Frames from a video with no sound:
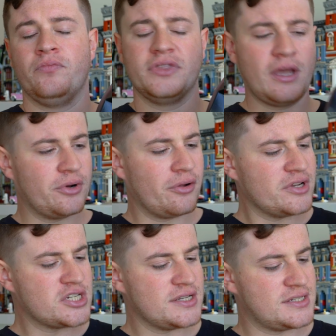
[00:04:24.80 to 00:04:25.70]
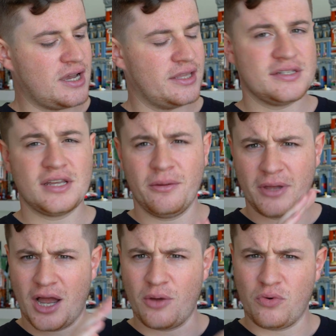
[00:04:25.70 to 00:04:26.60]
Now, when I originally started this
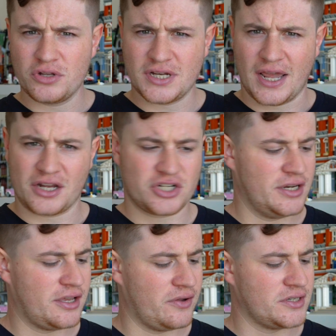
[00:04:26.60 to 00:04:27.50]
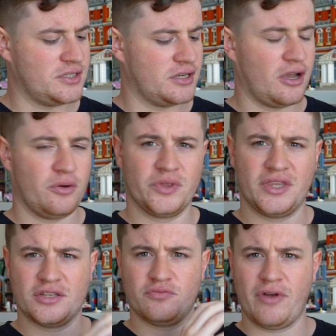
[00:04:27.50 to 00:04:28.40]
helmet, I wasn't actually going to go with
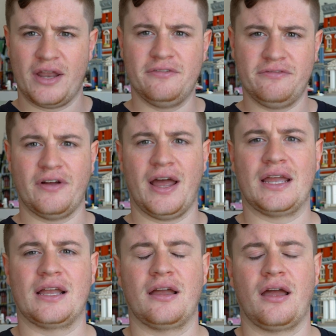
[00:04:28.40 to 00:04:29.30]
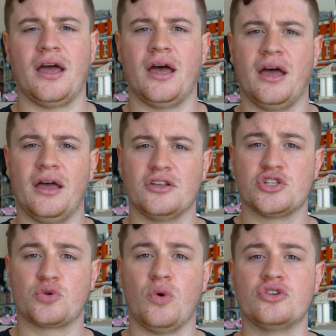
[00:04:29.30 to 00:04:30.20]
this red fang
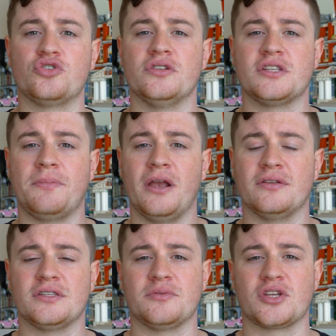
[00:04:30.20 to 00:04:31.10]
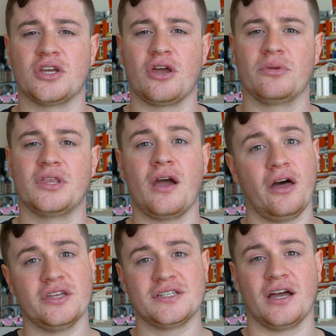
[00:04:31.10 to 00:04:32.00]
Squadrons appearance. I was going to go with the
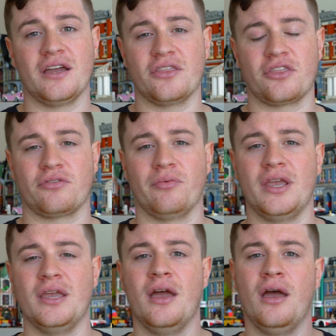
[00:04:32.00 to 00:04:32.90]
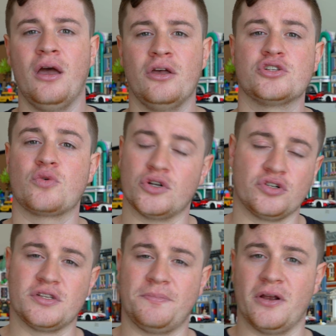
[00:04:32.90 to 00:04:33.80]
other Titan 3
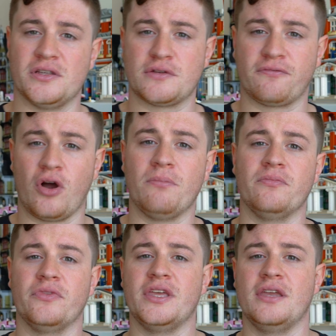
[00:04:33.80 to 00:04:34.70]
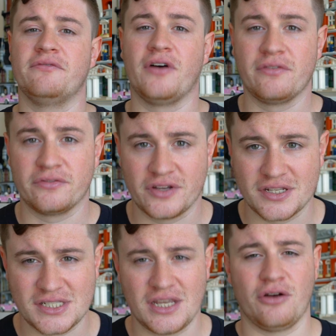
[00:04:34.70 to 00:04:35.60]
Squadrons appearance from the
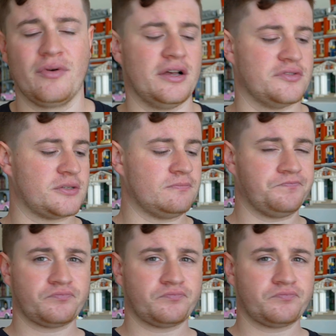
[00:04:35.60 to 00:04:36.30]
501st CRLs.